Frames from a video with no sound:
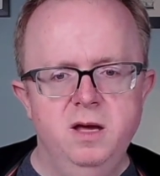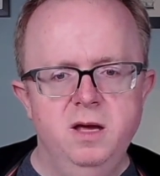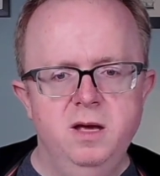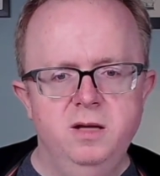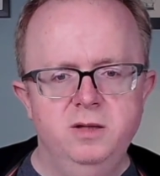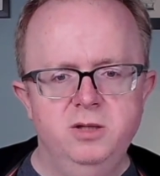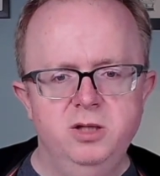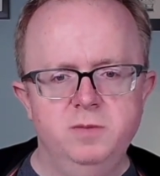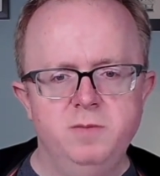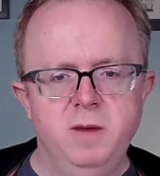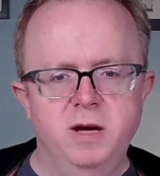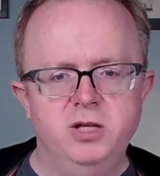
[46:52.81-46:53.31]

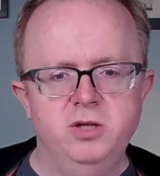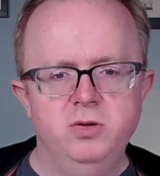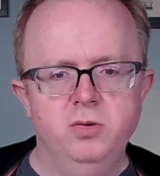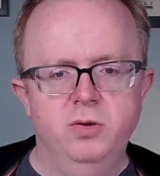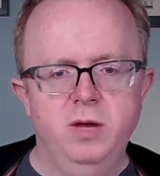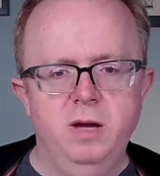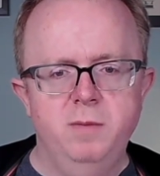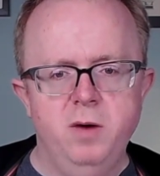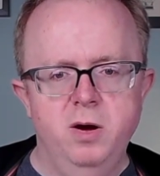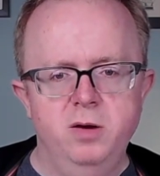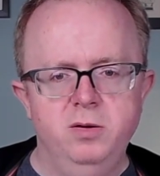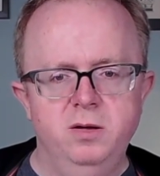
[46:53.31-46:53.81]
Just make sure they
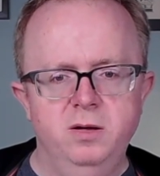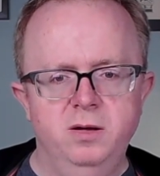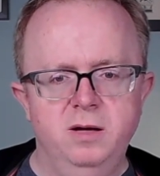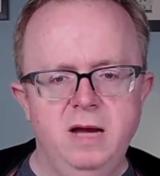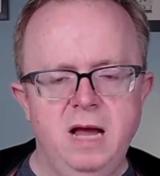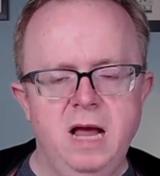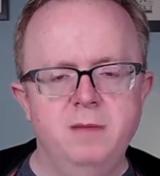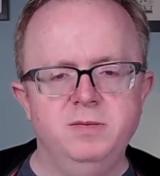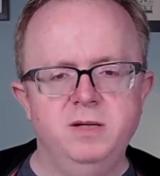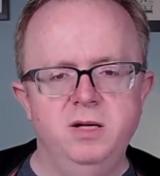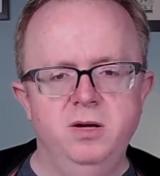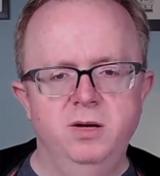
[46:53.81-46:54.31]
both look
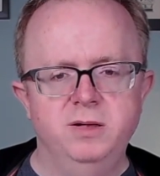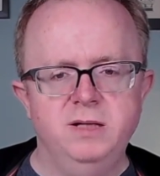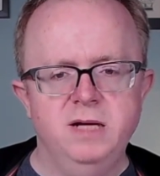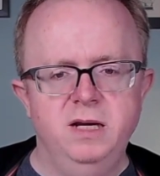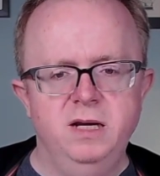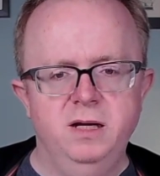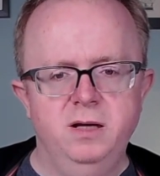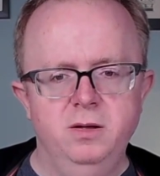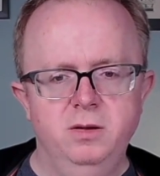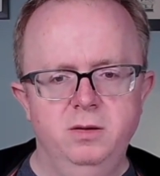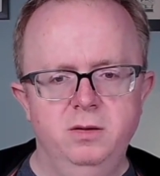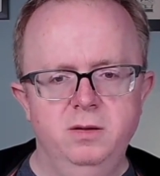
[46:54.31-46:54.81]
absolutely
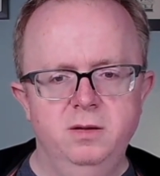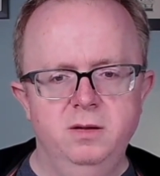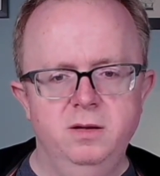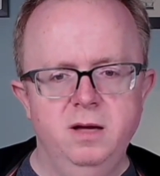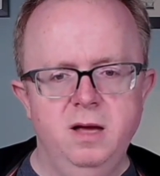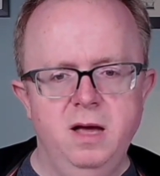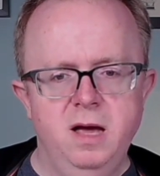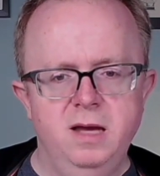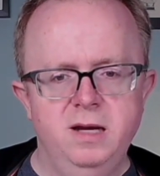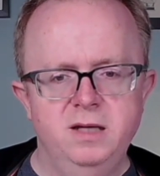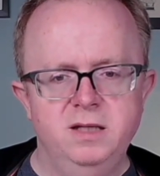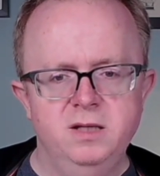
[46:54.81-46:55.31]
identical,
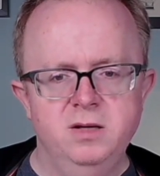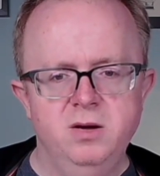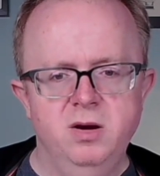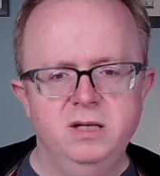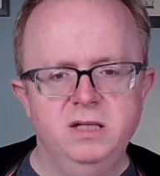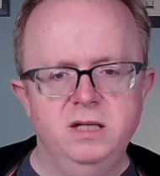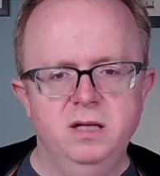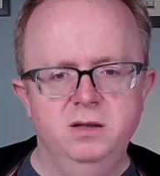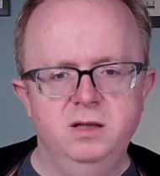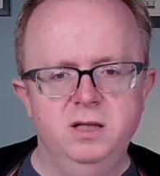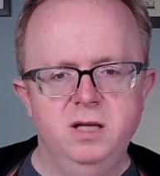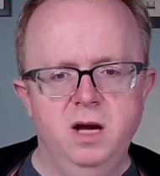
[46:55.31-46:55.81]
and it's a nice
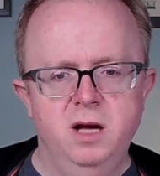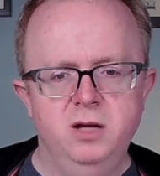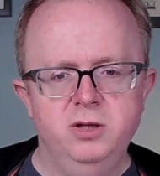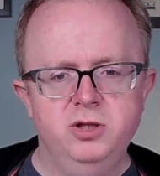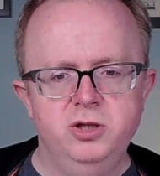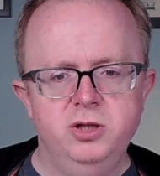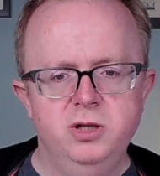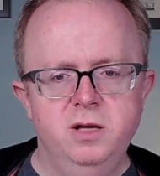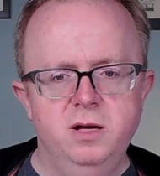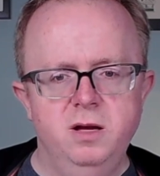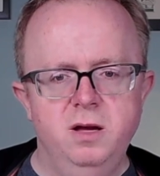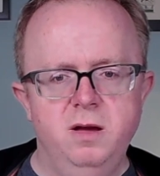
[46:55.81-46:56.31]
little touch
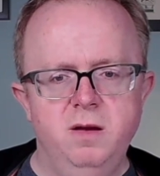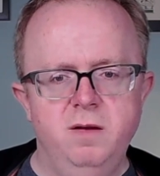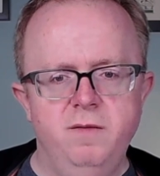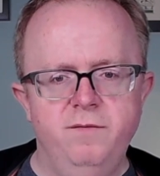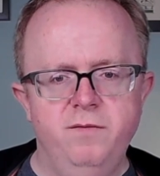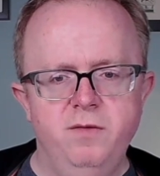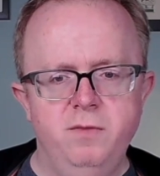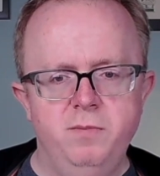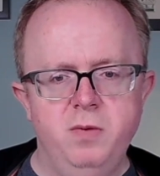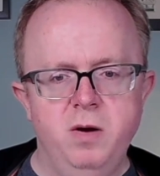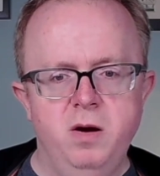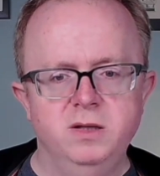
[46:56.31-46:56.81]
for
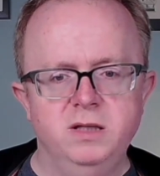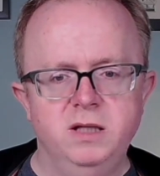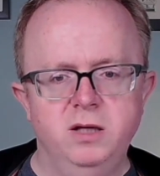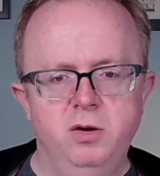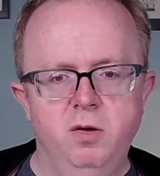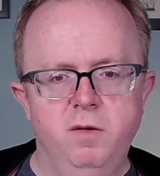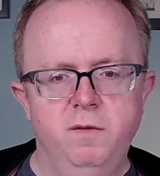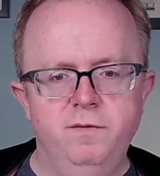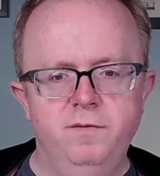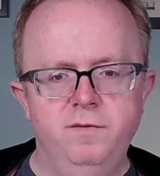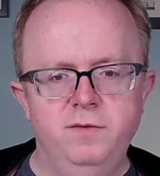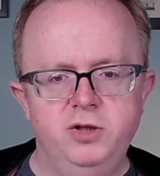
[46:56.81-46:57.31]
passing
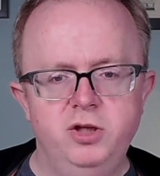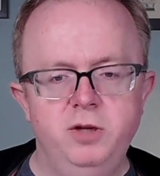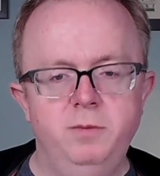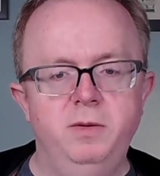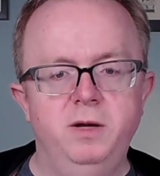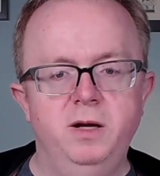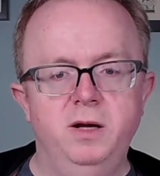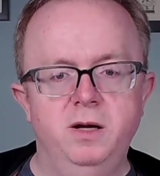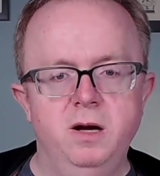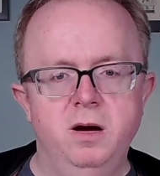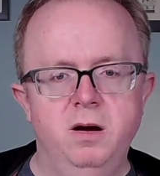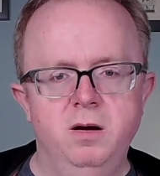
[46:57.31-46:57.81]
off
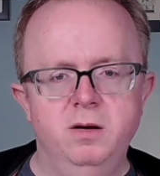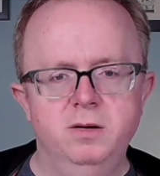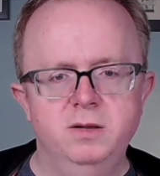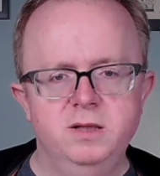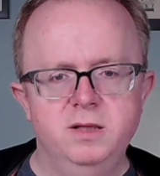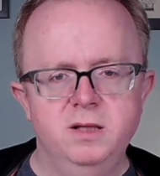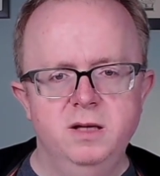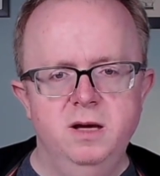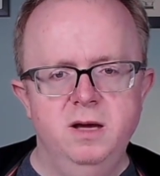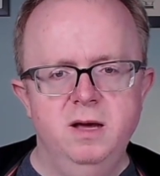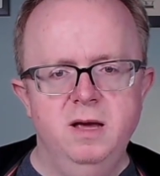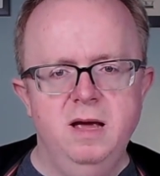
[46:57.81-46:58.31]
duplicate cards
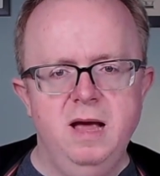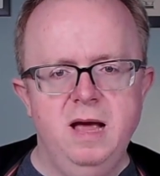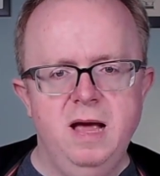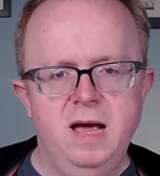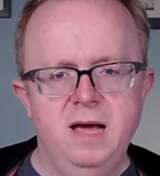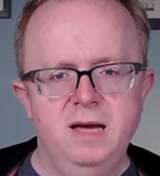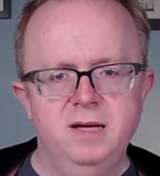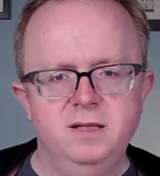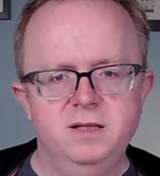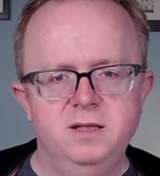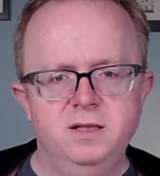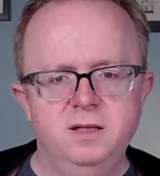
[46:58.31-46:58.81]

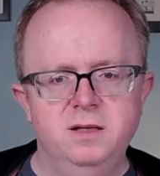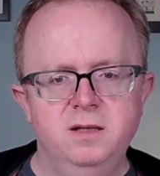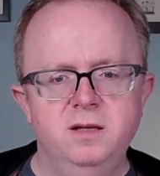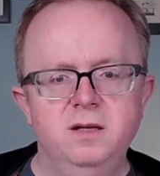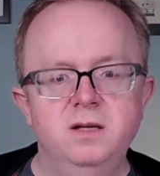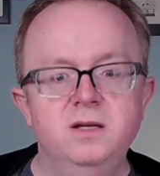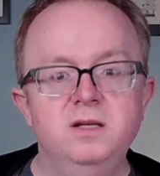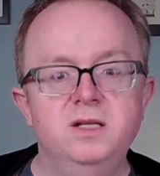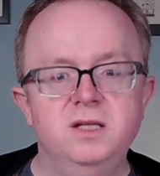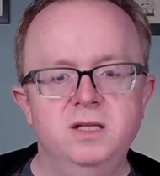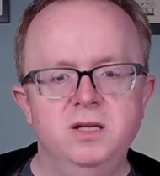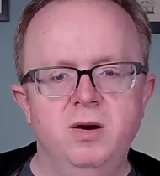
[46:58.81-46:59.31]
as
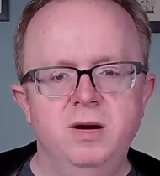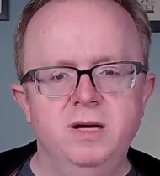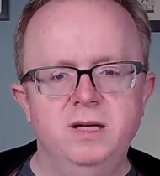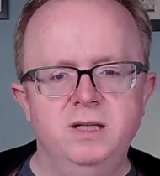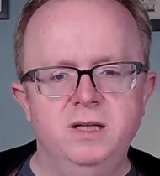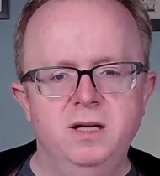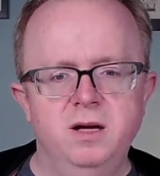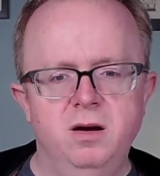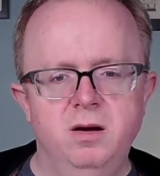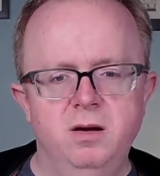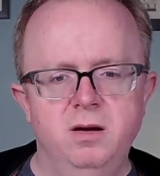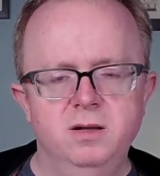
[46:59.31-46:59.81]
signed
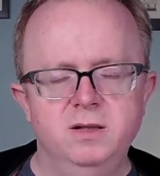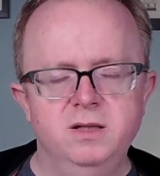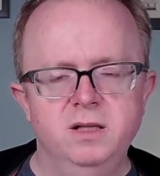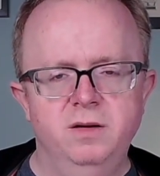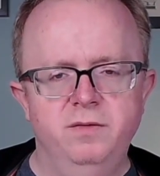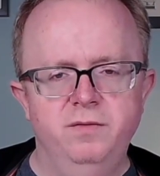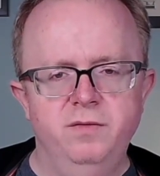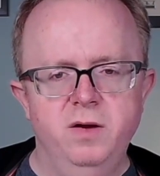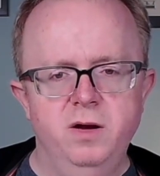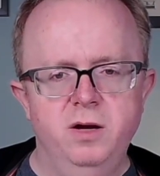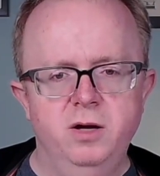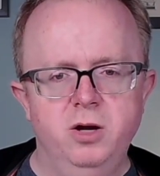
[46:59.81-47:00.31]
cards in
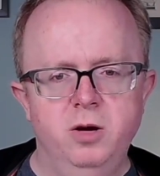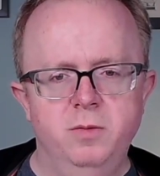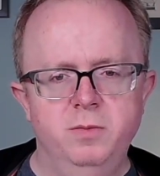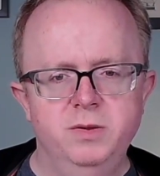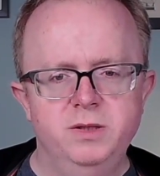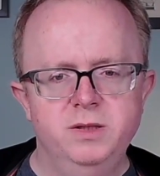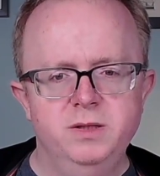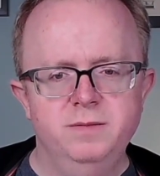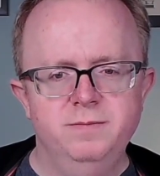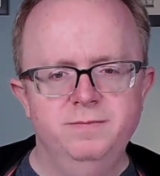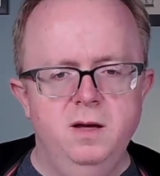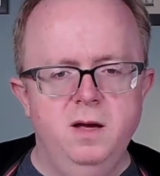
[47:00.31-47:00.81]
inverted
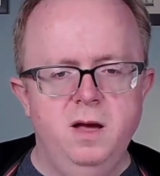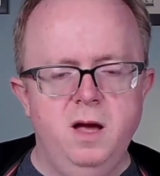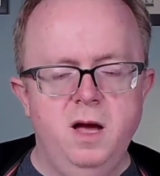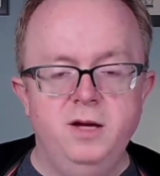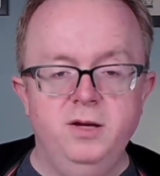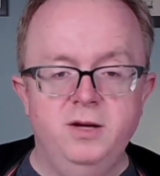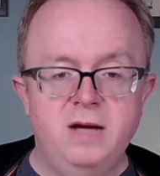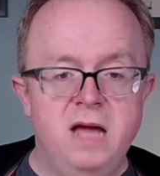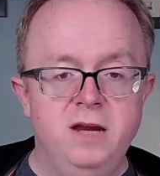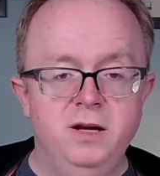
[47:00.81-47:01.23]
commas. And you can